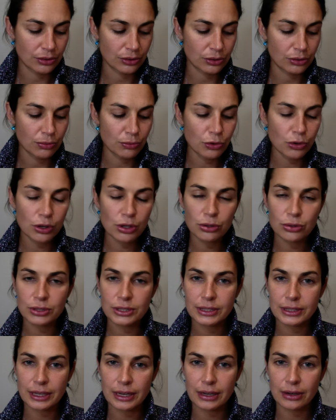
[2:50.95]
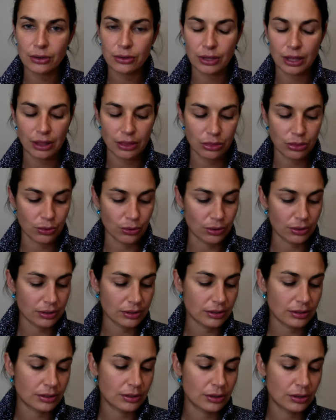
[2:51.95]
The more you stay on that thought,
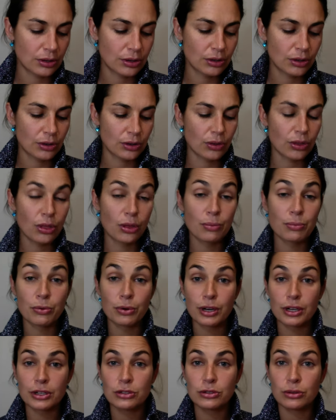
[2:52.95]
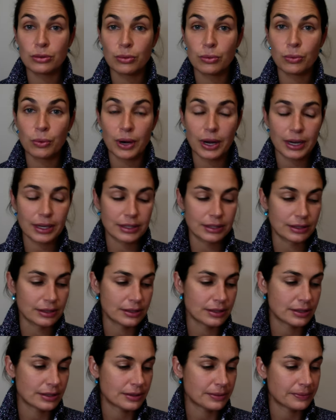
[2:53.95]
the bridge
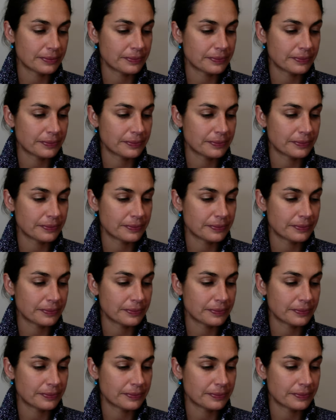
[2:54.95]
widens